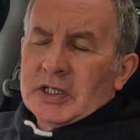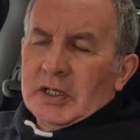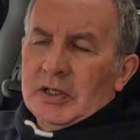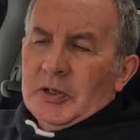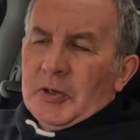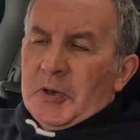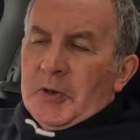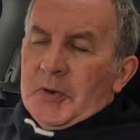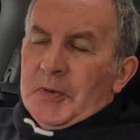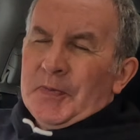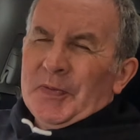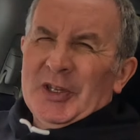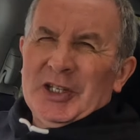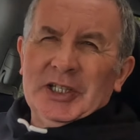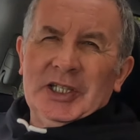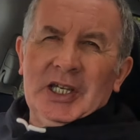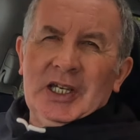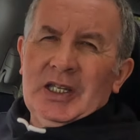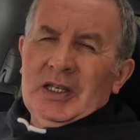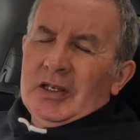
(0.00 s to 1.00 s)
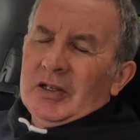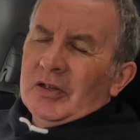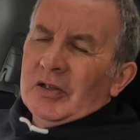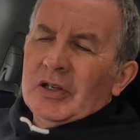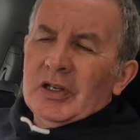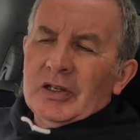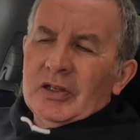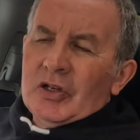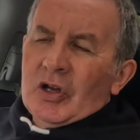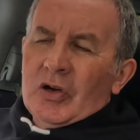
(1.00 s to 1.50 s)
it.
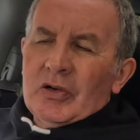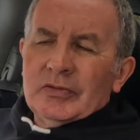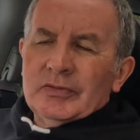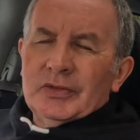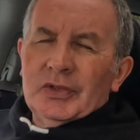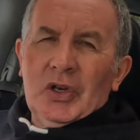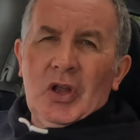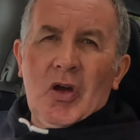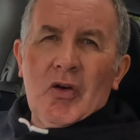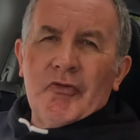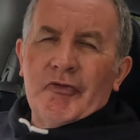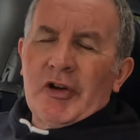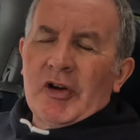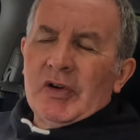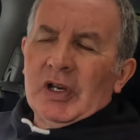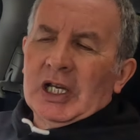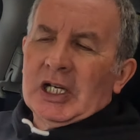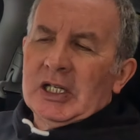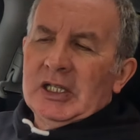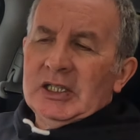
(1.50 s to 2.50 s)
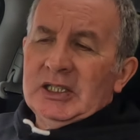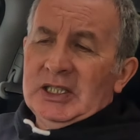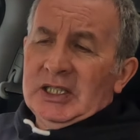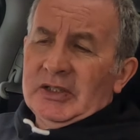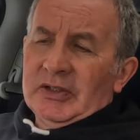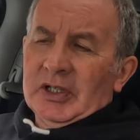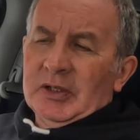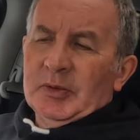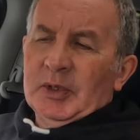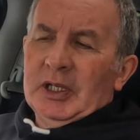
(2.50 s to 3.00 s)
Again, not very
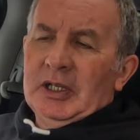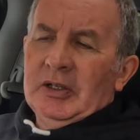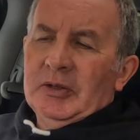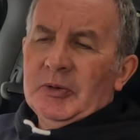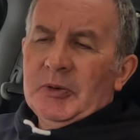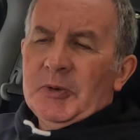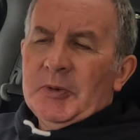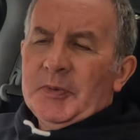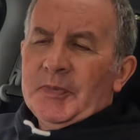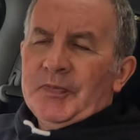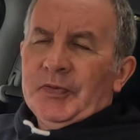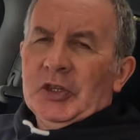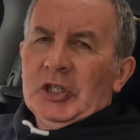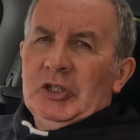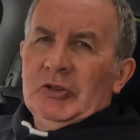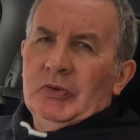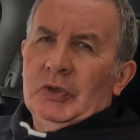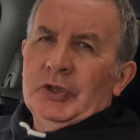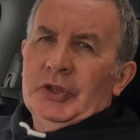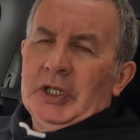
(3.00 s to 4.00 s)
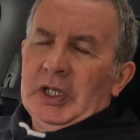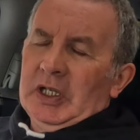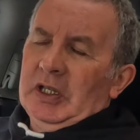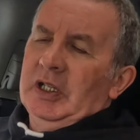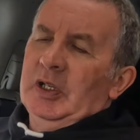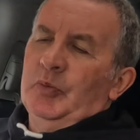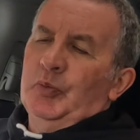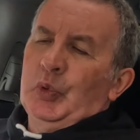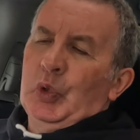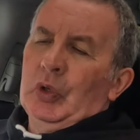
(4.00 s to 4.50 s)
clear. I mean, you would think
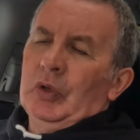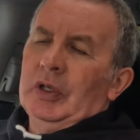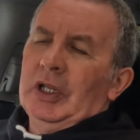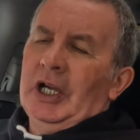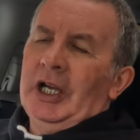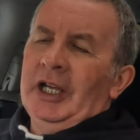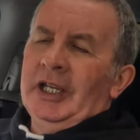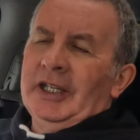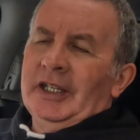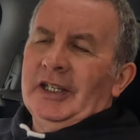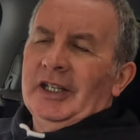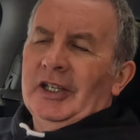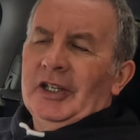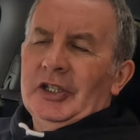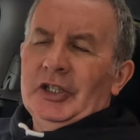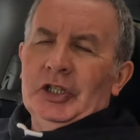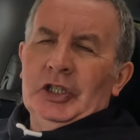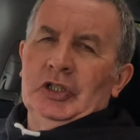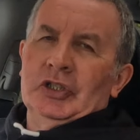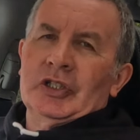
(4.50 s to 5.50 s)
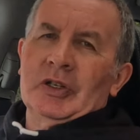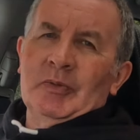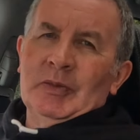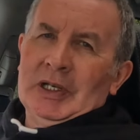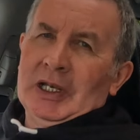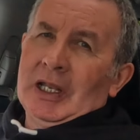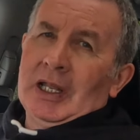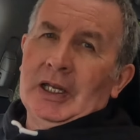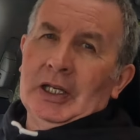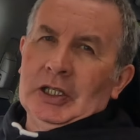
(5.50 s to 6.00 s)
they'd put like
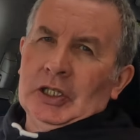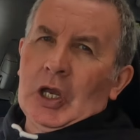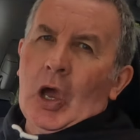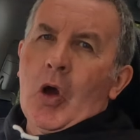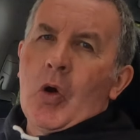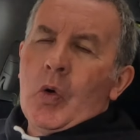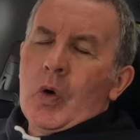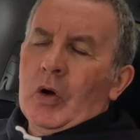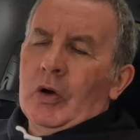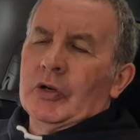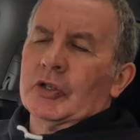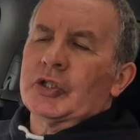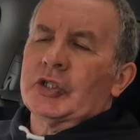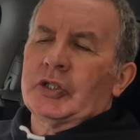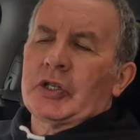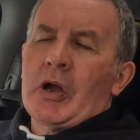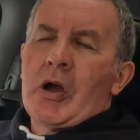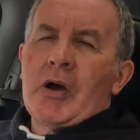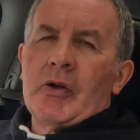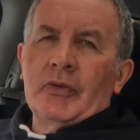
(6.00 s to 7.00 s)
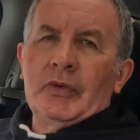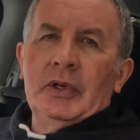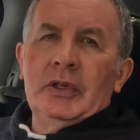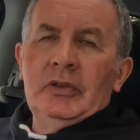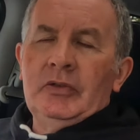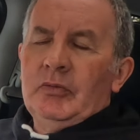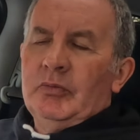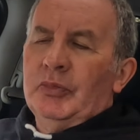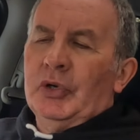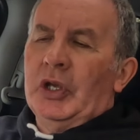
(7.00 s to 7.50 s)
something like go or start
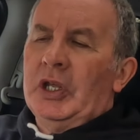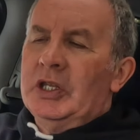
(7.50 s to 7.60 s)
route, but